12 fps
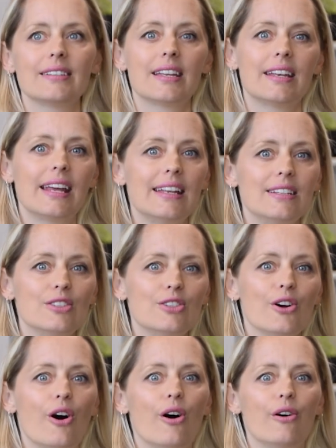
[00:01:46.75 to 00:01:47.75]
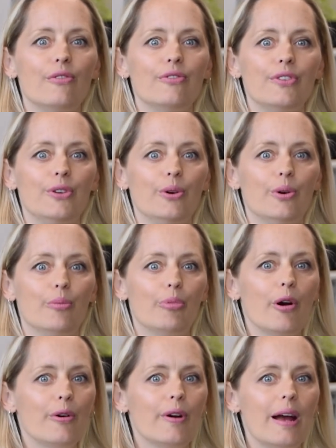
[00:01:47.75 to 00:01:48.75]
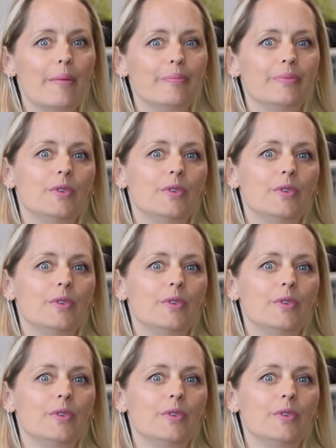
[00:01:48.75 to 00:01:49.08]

and end of your program,